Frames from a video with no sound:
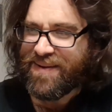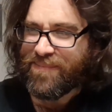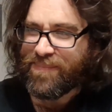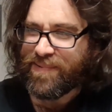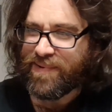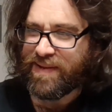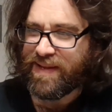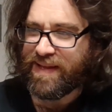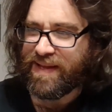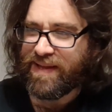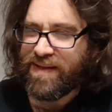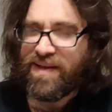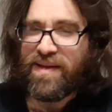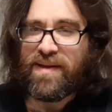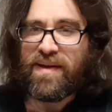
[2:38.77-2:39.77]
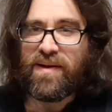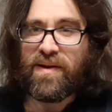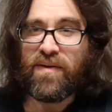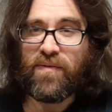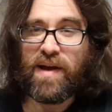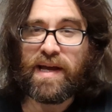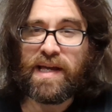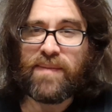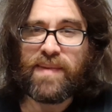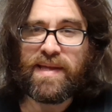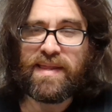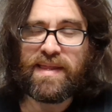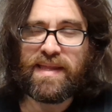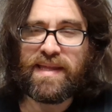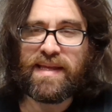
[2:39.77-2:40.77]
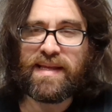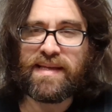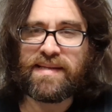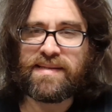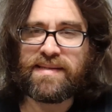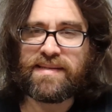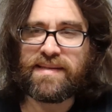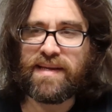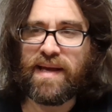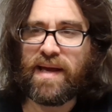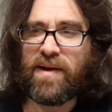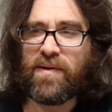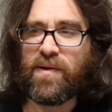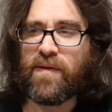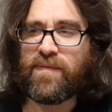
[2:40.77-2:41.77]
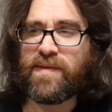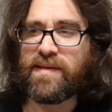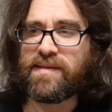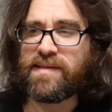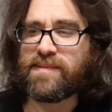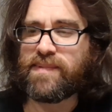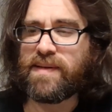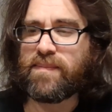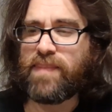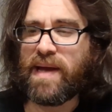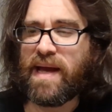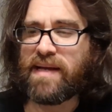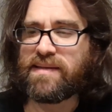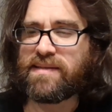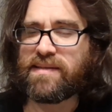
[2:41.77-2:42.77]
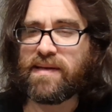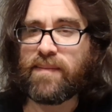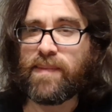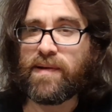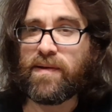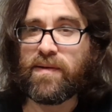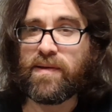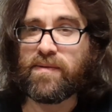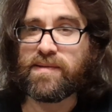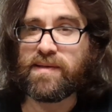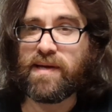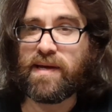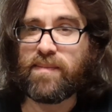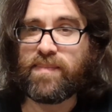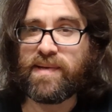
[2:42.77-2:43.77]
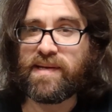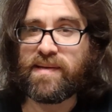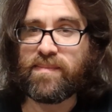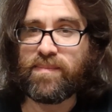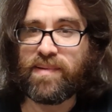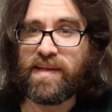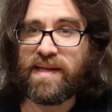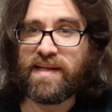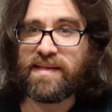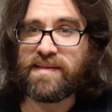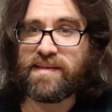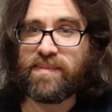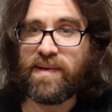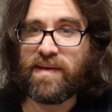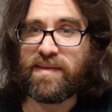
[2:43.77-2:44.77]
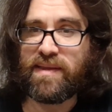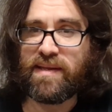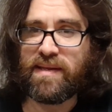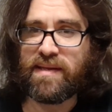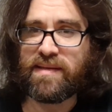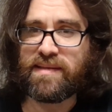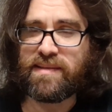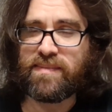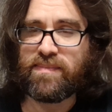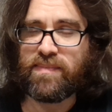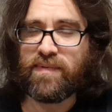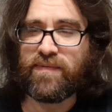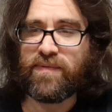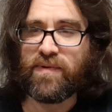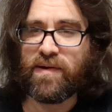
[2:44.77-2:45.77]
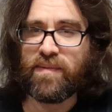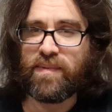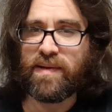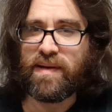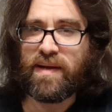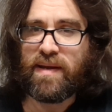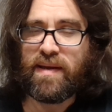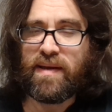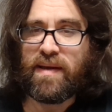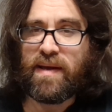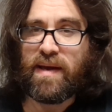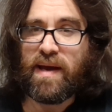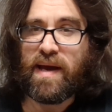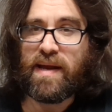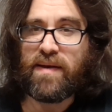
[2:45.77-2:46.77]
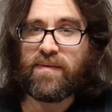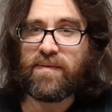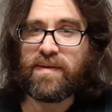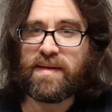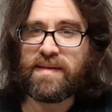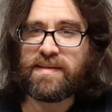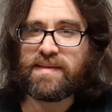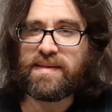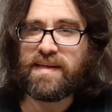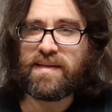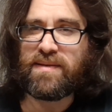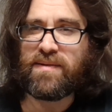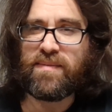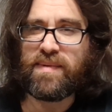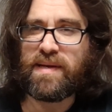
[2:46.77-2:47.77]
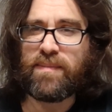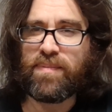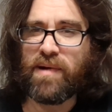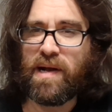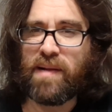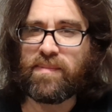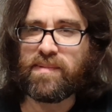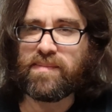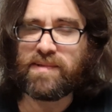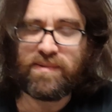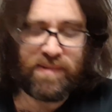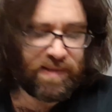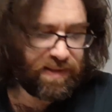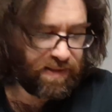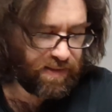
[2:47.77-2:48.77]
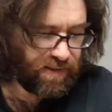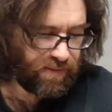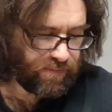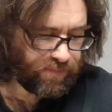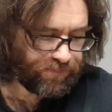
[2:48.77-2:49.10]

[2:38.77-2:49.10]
But yeah, I recommend this. I don't know if this has been patched up. I know there was a lot of big complaints about this before, but I didn't really see too many problems with it.